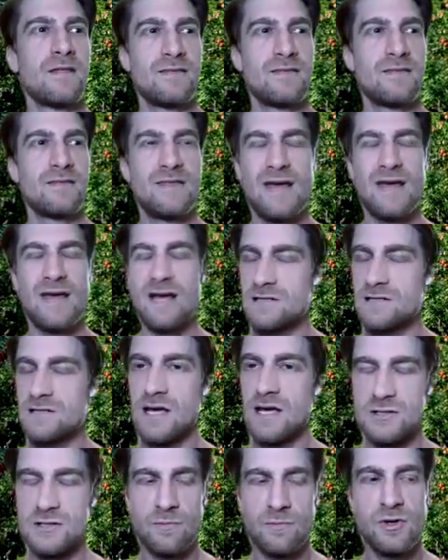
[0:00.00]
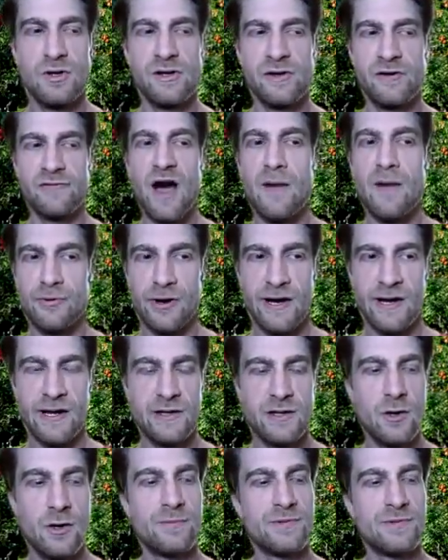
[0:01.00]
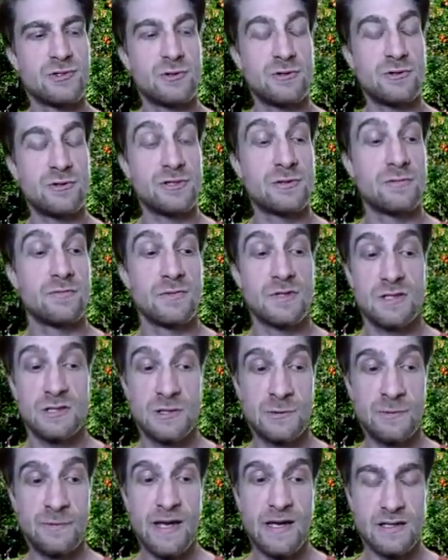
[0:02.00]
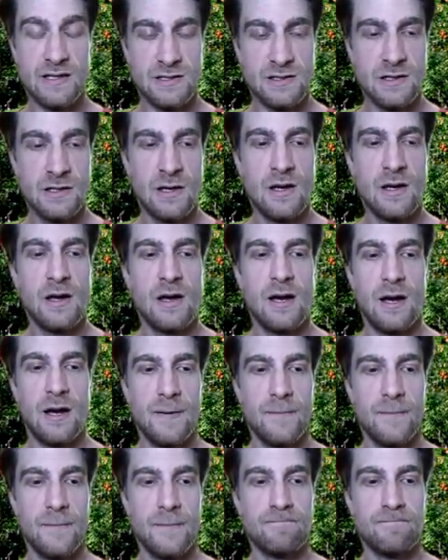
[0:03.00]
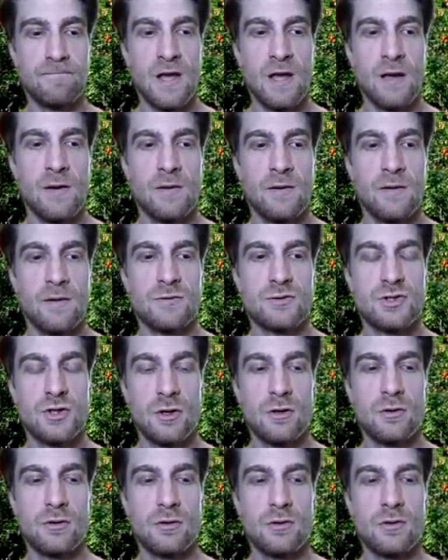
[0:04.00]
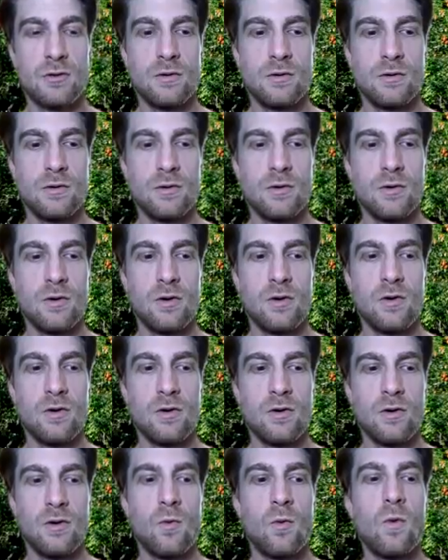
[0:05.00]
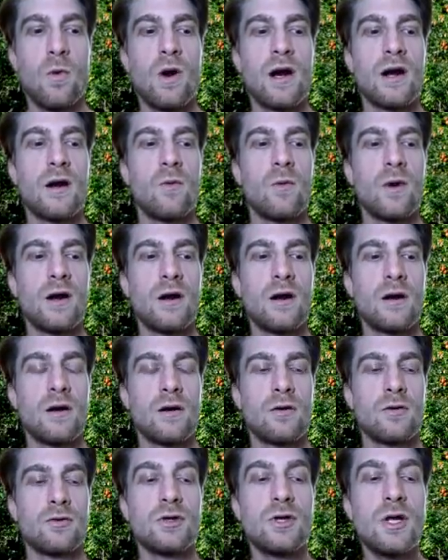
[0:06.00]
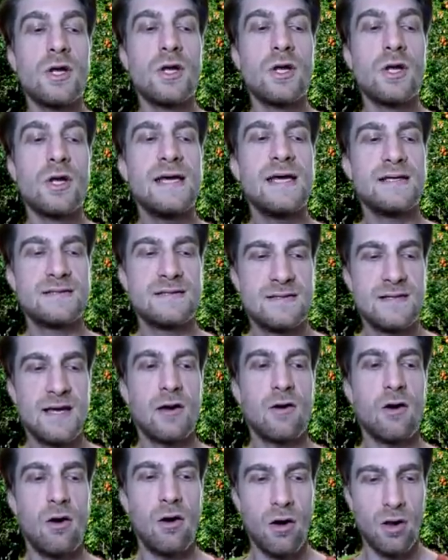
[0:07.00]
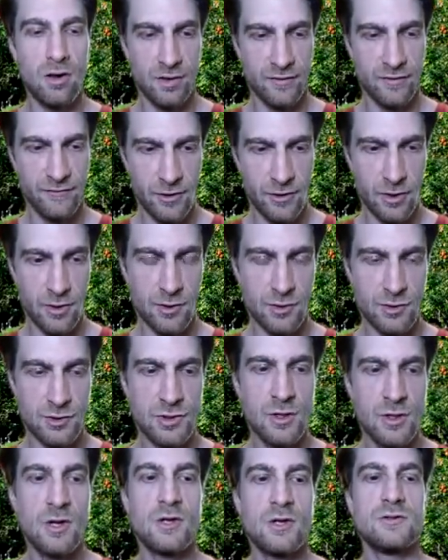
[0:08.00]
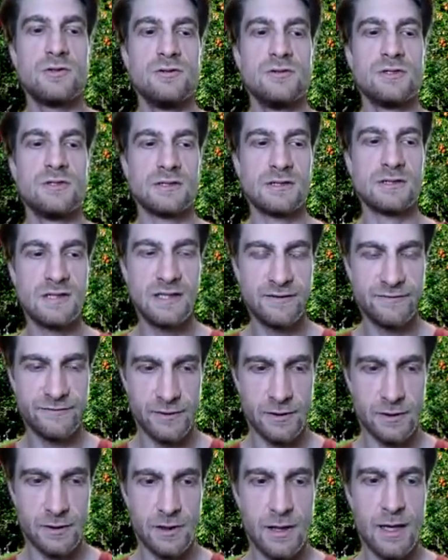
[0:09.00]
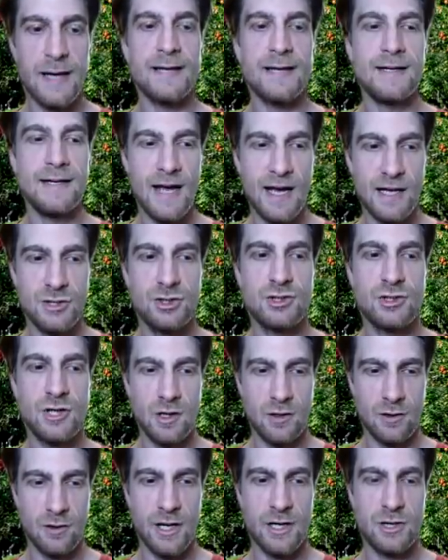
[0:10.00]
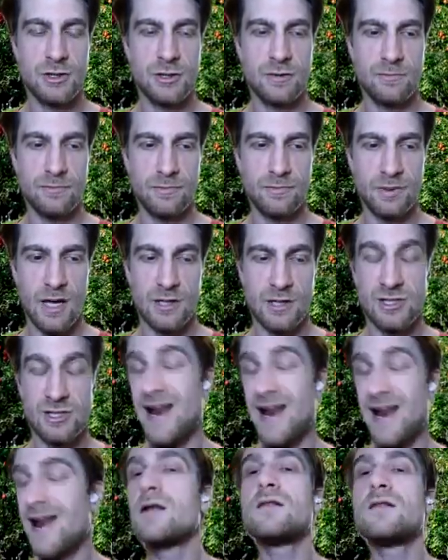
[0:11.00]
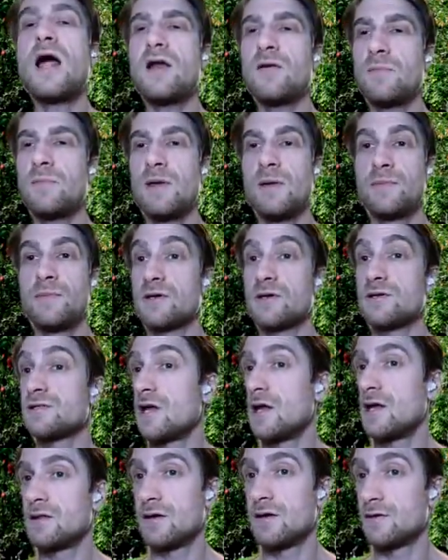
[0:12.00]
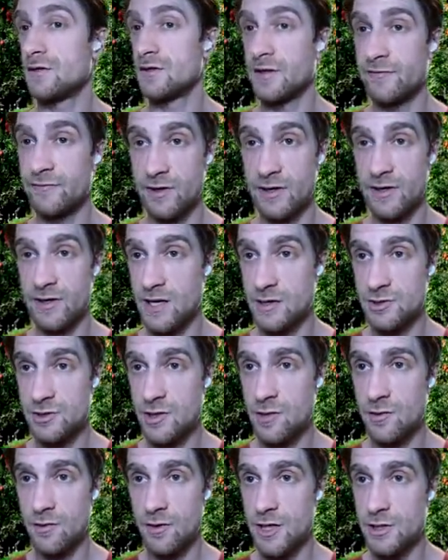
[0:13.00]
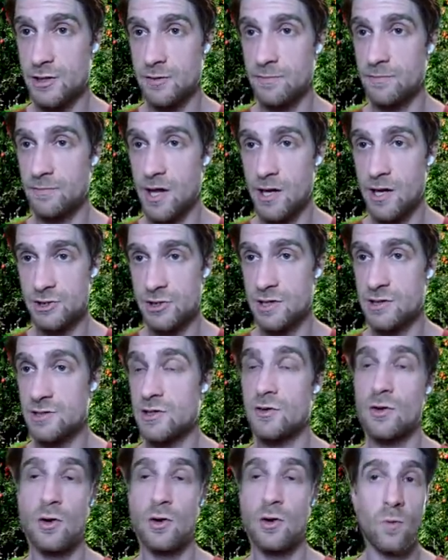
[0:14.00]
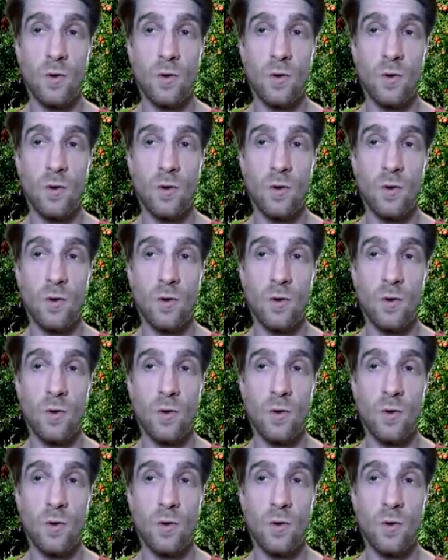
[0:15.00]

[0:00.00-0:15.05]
That's the beauty of operating in the open source space. So we're looking to take all of those to deliver a next generation blockchain. And a lot of people are saying they're delivering next generation blockchains and they're